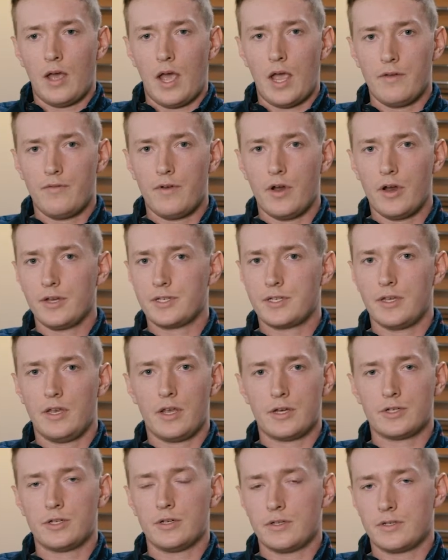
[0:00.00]
I had various
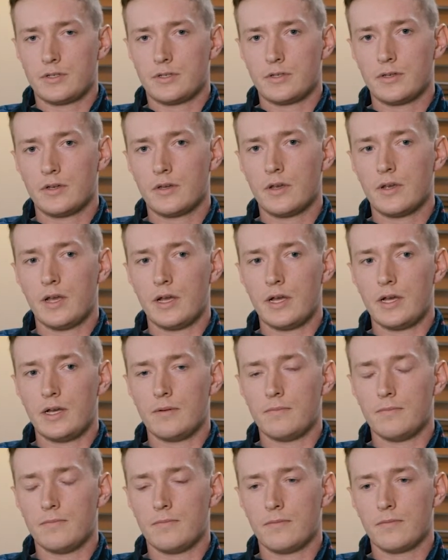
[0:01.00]
addictions,
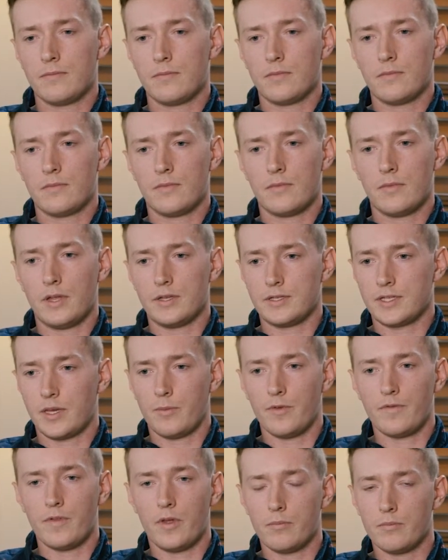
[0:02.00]
and
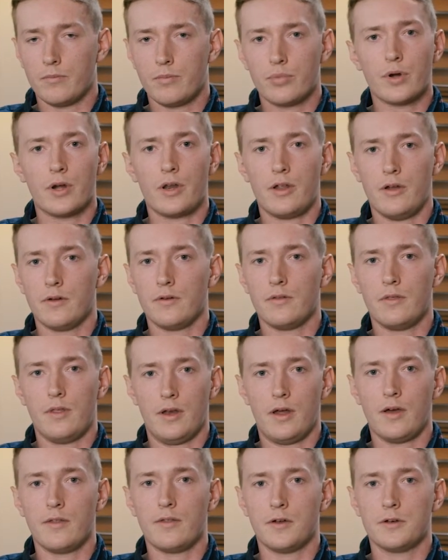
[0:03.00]
some of them prettier
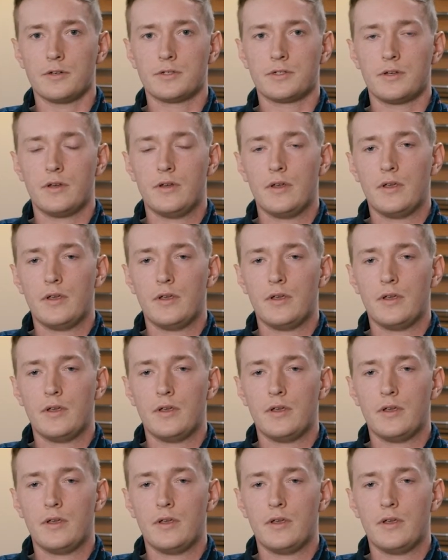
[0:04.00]
than others.